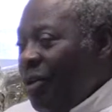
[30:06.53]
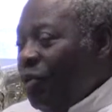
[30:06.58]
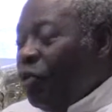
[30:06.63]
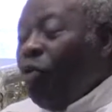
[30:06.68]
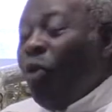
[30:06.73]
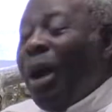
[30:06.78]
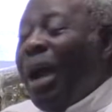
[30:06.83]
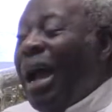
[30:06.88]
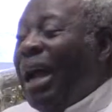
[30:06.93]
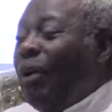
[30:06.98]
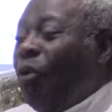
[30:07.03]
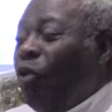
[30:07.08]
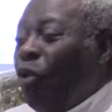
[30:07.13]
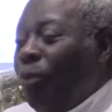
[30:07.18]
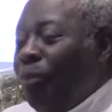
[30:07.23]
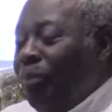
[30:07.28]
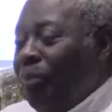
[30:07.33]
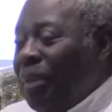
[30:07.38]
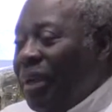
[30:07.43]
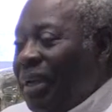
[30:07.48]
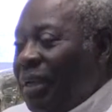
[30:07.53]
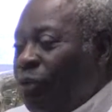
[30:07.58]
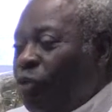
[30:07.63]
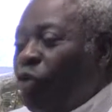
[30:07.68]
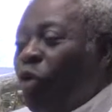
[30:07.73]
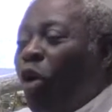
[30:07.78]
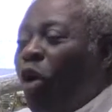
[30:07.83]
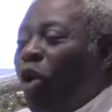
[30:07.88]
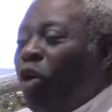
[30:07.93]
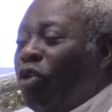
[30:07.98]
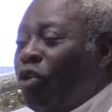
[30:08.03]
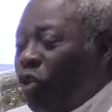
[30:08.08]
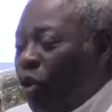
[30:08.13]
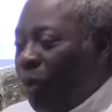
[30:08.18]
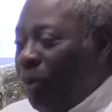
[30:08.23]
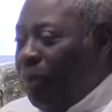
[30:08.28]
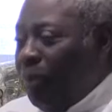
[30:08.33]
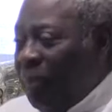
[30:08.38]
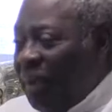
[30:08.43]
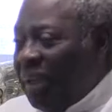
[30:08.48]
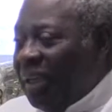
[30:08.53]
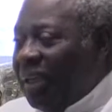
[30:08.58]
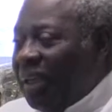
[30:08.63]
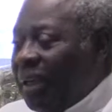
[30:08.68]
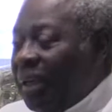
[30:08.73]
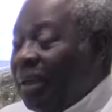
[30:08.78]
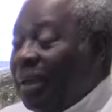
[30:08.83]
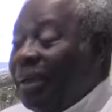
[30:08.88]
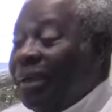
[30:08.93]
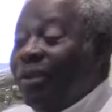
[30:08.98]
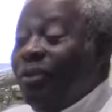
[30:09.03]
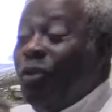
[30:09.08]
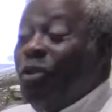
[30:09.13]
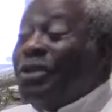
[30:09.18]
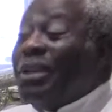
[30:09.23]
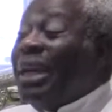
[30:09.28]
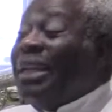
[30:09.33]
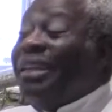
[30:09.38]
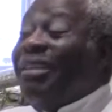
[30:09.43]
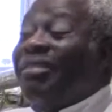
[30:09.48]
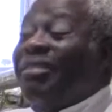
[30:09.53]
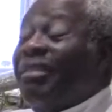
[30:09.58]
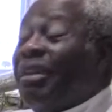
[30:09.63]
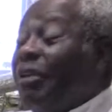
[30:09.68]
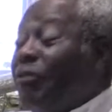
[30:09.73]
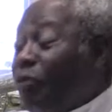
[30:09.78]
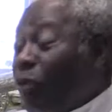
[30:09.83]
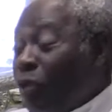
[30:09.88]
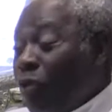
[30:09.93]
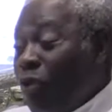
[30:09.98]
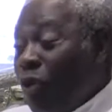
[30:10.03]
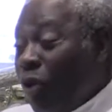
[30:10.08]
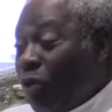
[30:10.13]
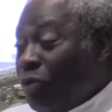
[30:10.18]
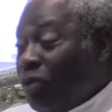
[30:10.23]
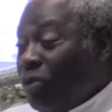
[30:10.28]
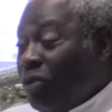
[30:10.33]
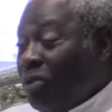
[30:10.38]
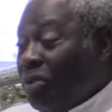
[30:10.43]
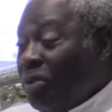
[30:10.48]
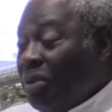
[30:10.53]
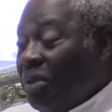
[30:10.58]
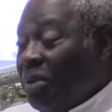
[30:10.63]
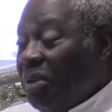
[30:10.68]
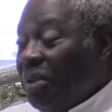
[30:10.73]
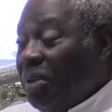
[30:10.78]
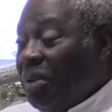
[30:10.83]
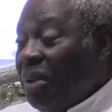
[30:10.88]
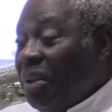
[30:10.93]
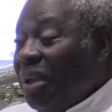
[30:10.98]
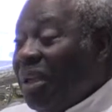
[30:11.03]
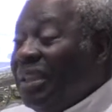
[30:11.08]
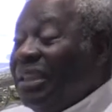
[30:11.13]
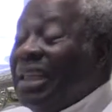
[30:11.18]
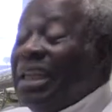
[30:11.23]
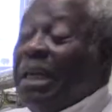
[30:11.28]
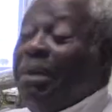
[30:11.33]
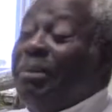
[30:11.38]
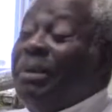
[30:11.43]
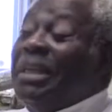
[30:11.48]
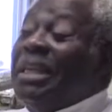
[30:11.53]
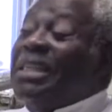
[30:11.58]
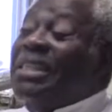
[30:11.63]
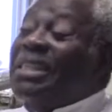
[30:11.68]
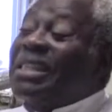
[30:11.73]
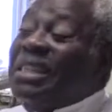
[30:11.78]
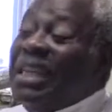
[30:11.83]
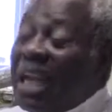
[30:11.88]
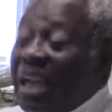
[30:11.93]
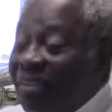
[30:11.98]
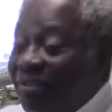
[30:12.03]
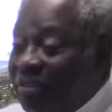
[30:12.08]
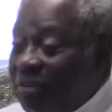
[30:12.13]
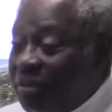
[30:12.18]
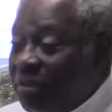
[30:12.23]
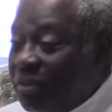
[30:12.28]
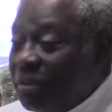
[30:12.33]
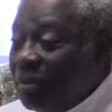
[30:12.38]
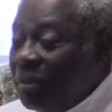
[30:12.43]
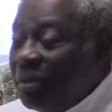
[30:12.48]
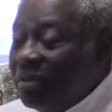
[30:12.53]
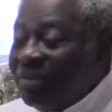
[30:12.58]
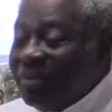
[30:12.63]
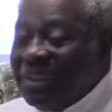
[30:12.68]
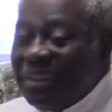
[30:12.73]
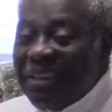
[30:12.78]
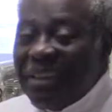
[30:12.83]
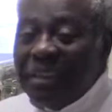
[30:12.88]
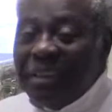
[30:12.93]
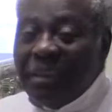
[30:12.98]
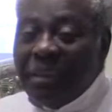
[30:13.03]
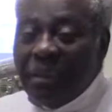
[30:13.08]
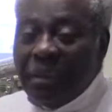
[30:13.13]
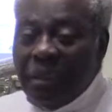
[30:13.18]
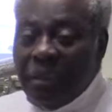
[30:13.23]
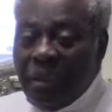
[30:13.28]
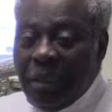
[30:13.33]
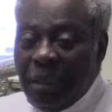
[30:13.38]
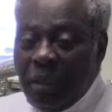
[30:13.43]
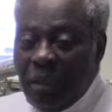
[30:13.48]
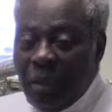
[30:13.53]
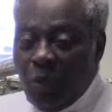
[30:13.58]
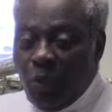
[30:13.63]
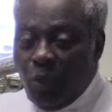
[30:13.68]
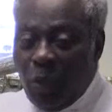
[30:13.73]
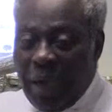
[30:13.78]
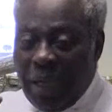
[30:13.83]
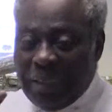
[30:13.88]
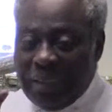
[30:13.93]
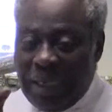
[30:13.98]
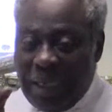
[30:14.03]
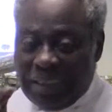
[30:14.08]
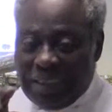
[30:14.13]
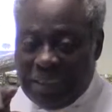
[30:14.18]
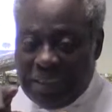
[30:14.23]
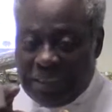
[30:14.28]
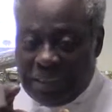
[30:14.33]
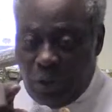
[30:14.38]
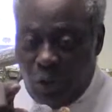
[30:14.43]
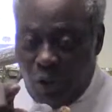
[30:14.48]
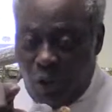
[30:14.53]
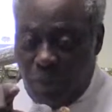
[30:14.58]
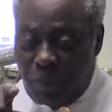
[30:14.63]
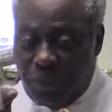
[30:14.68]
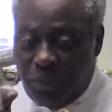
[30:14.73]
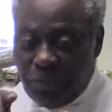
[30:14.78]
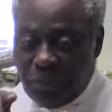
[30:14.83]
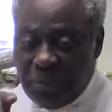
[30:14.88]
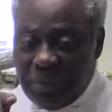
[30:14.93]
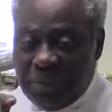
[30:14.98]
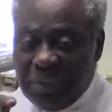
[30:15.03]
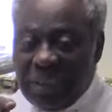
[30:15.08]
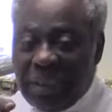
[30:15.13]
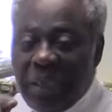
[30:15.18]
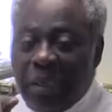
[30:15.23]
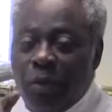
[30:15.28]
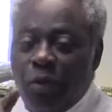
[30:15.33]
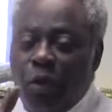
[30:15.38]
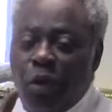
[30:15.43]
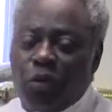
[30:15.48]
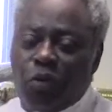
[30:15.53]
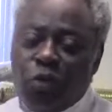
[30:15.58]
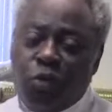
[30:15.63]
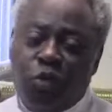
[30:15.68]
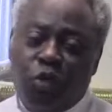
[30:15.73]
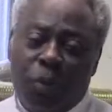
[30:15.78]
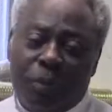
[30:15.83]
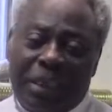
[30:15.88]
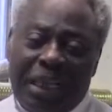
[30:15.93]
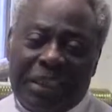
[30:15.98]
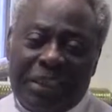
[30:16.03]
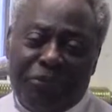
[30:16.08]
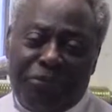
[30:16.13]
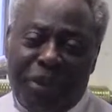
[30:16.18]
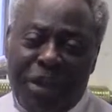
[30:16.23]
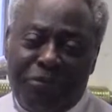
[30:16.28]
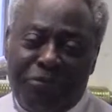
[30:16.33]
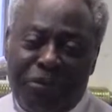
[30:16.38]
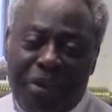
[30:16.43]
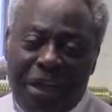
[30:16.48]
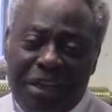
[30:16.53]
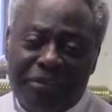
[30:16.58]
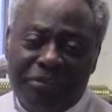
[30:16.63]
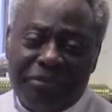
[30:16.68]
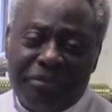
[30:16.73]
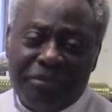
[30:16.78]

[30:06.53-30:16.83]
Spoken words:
to hallow me, to honor me. Those are the 3 for God. The remaining 7, while that is opened, go to Job 35:5.